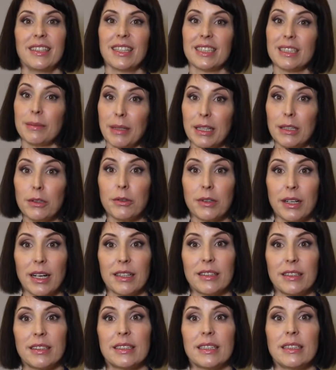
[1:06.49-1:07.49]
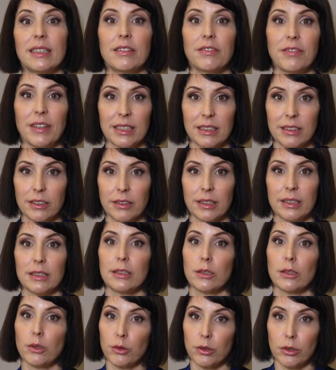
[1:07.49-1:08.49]
Yasmin Lukatz is an investor
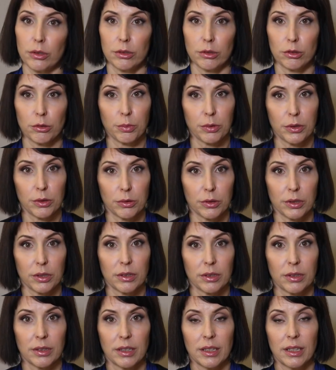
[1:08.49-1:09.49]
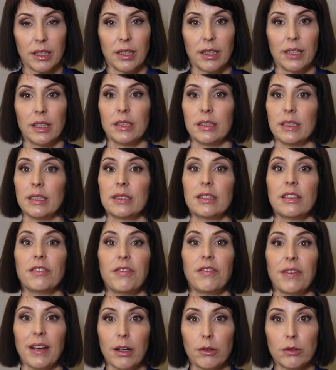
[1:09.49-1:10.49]
and social entrepreneur. She is
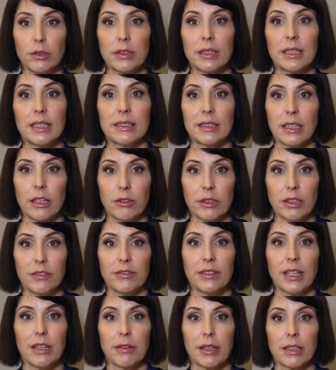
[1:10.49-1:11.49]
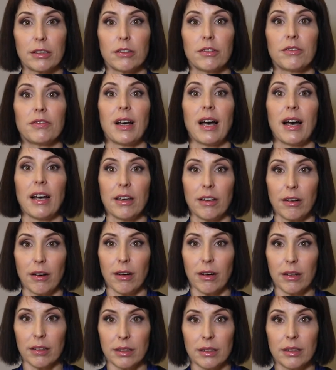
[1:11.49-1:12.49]
the founder and executive director of
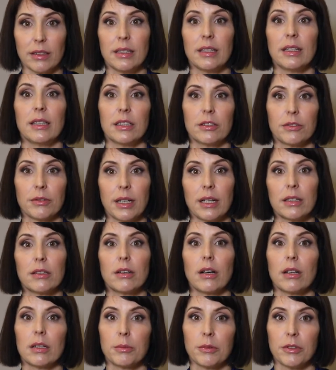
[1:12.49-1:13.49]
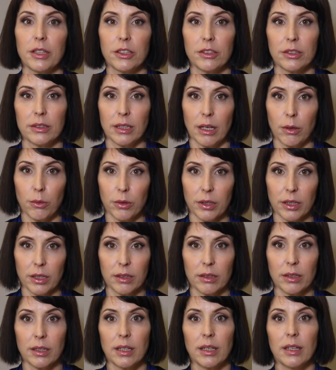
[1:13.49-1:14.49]
ICON, Israel Collaboration
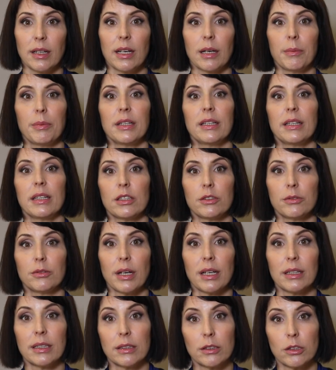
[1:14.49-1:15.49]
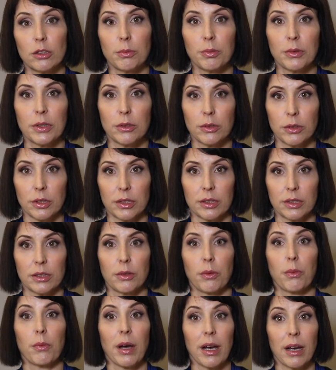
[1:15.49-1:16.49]
Network, helping Israeli
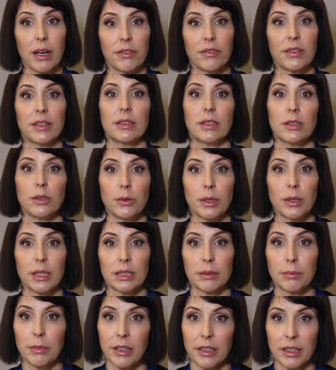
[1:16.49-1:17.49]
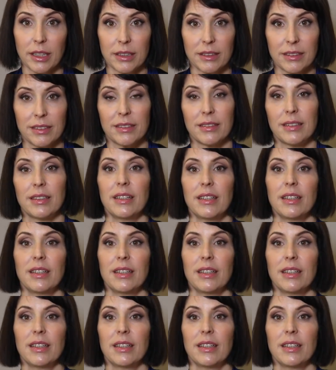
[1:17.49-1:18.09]
entrepreneurs thrive in the U.S. market.